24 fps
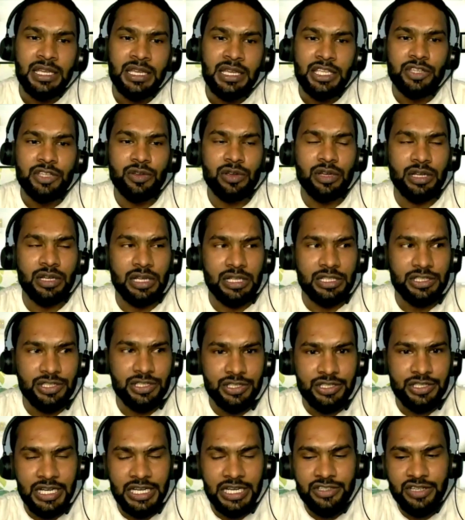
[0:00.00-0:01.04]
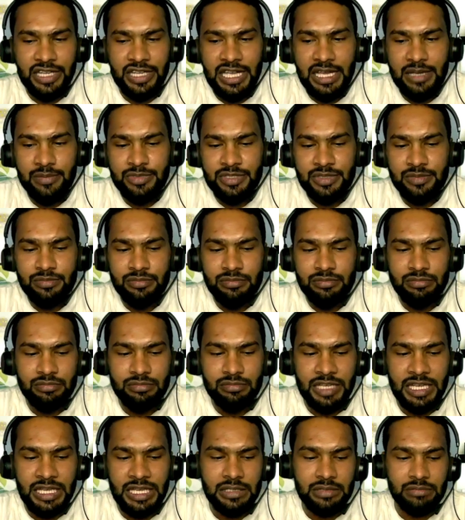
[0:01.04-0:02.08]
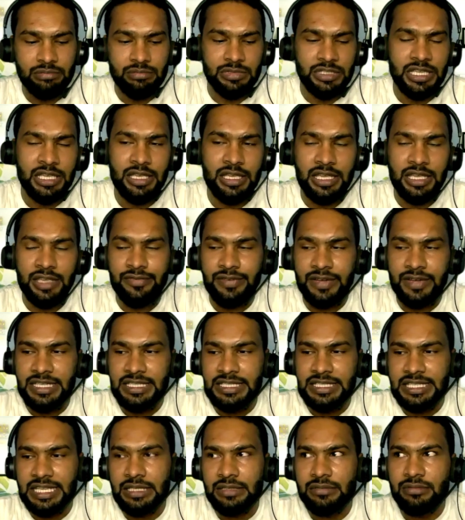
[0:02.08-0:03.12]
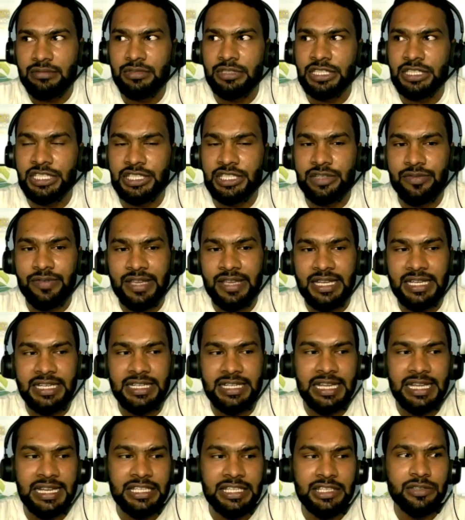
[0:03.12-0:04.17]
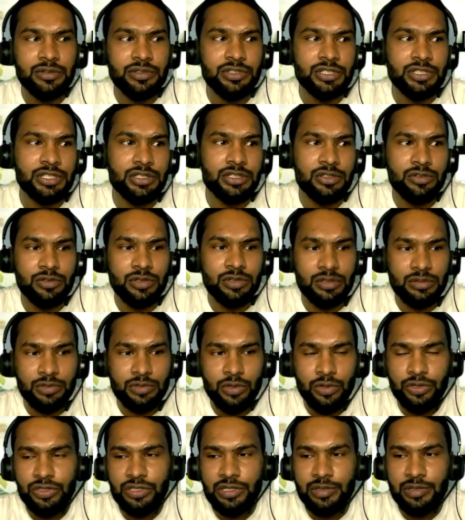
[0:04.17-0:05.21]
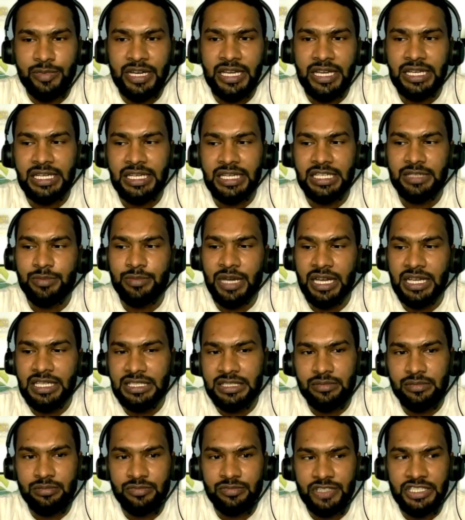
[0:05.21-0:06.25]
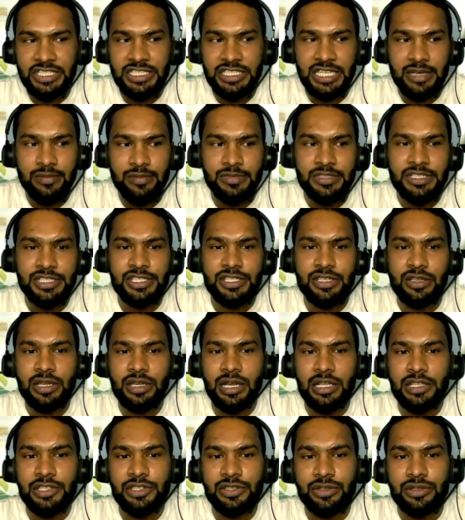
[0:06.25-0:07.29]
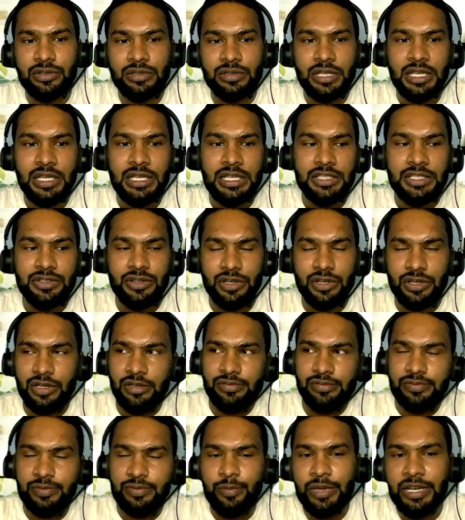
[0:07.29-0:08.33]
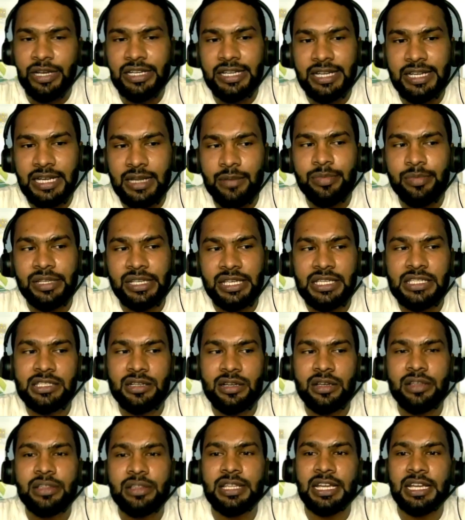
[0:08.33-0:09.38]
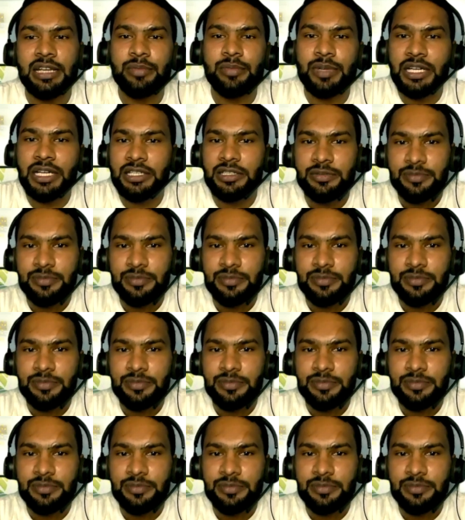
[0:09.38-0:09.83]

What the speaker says: You can also try to have some, like if I say it is a very daily use, you go to the market, buy some vegetables, you can also sort of build an application on that part.